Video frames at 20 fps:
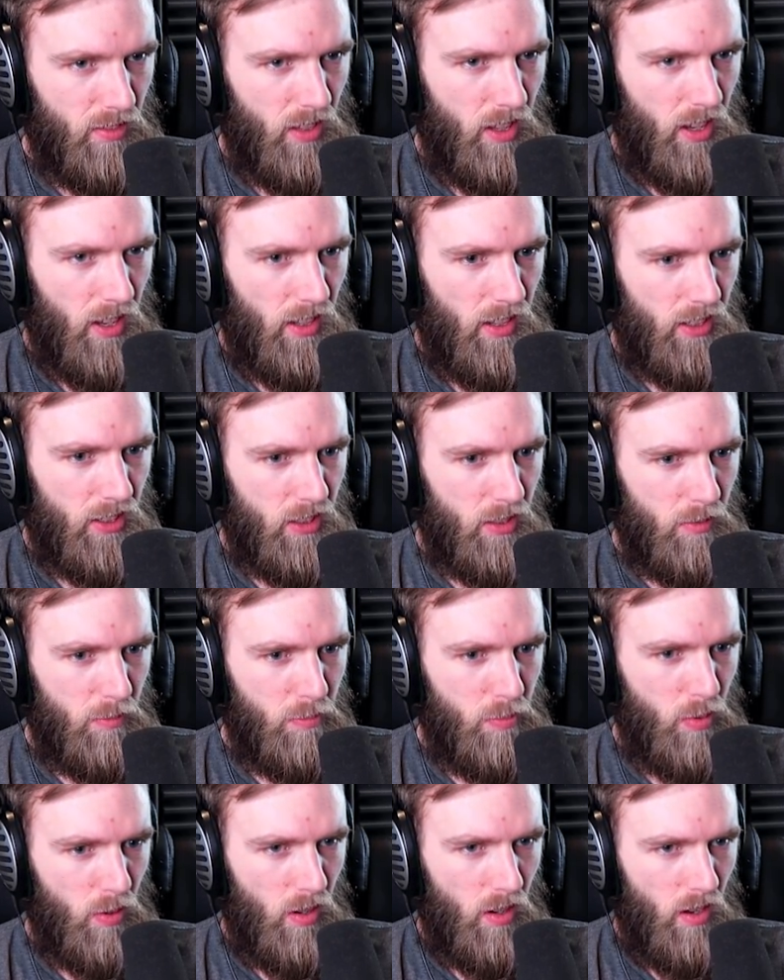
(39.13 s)
Okay, let's
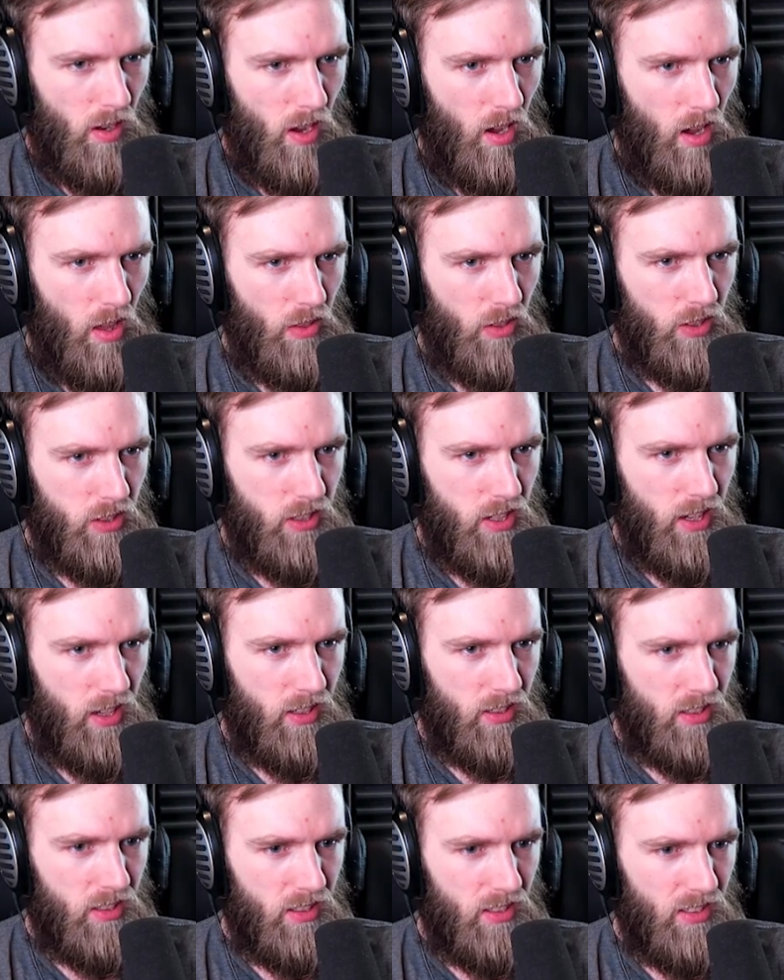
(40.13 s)
put all the
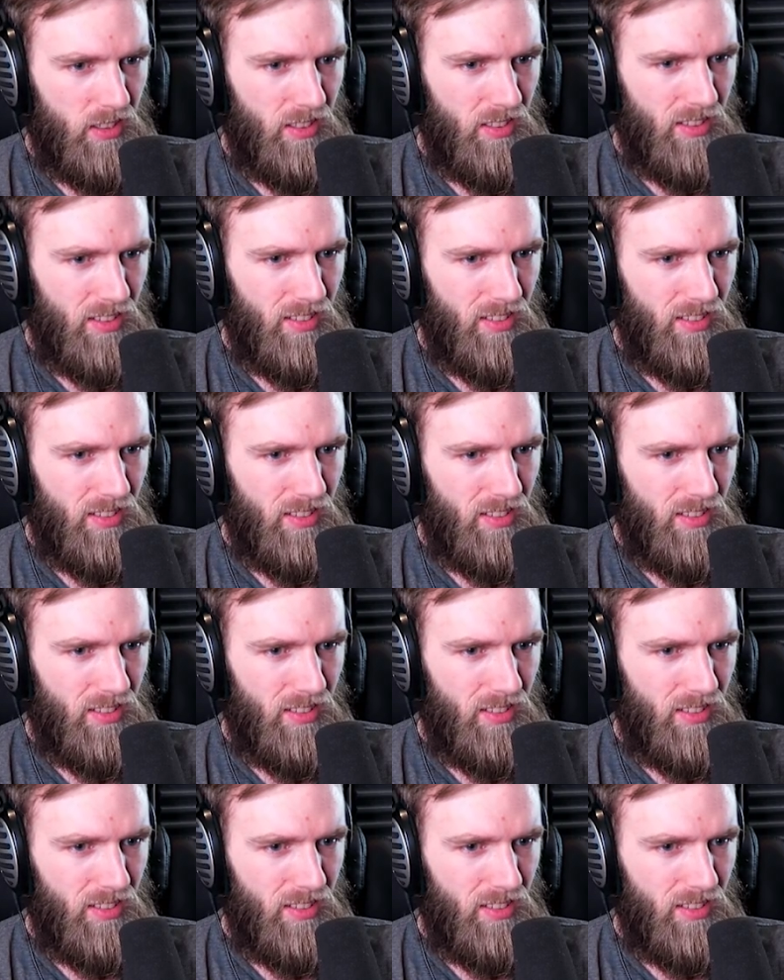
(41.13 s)
sticks.